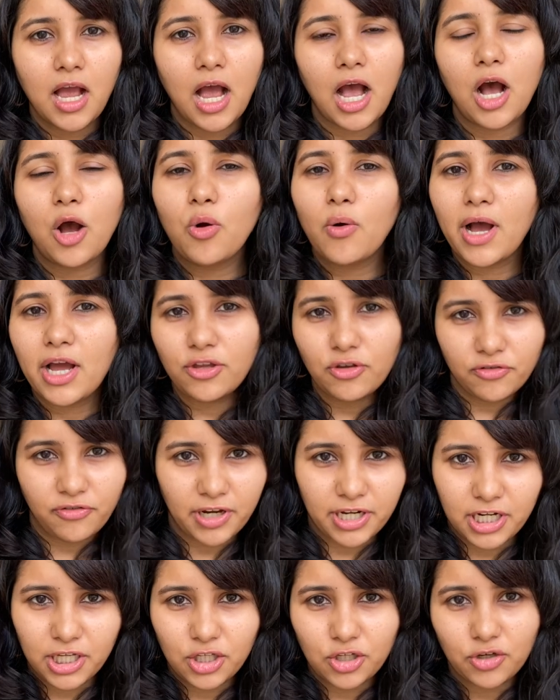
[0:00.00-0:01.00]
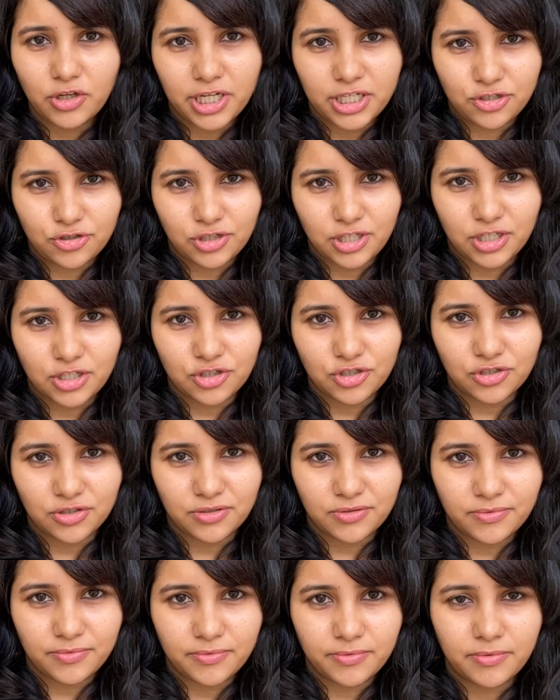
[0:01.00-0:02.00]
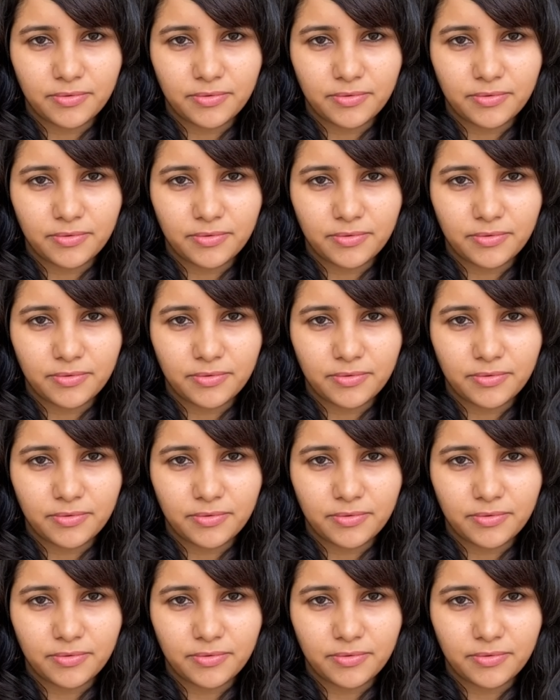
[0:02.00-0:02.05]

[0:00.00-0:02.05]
How are you funding your education?